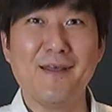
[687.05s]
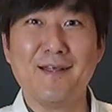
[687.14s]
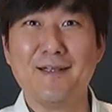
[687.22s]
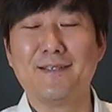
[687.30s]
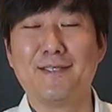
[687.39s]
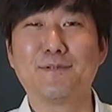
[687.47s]

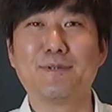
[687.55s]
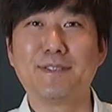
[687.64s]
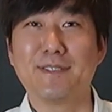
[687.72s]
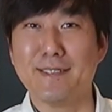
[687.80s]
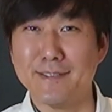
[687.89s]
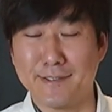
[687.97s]
This one's
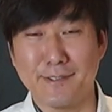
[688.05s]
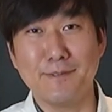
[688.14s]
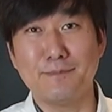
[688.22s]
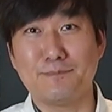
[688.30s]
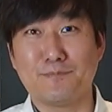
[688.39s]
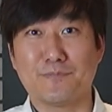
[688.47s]
easy.
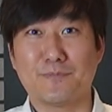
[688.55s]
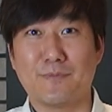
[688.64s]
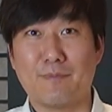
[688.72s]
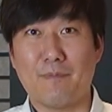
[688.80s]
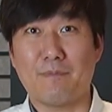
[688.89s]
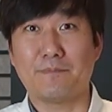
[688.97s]

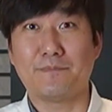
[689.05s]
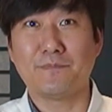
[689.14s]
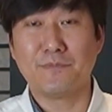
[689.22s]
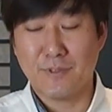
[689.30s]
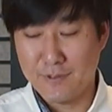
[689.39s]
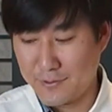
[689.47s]

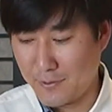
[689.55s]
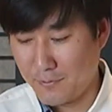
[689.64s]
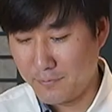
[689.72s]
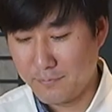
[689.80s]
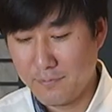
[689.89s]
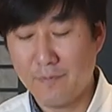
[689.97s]

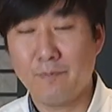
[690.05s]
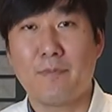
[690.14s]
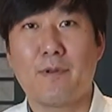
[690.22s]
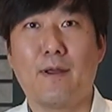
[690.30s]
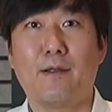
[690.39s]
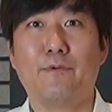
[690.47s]
So,
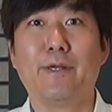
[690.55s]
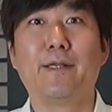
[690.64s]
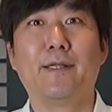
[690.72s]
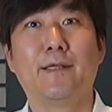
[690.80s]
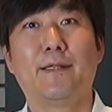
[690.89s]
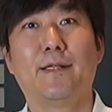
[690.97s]

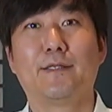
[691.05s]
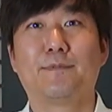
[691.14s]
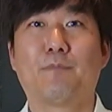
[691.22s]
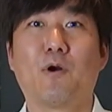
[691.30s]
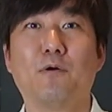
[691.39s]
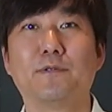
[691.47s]
really, there's
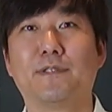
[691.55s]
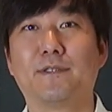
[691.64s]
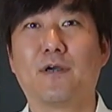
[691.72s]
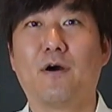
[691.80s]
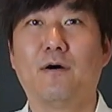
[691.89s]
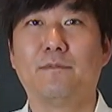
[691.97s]
pros and cons.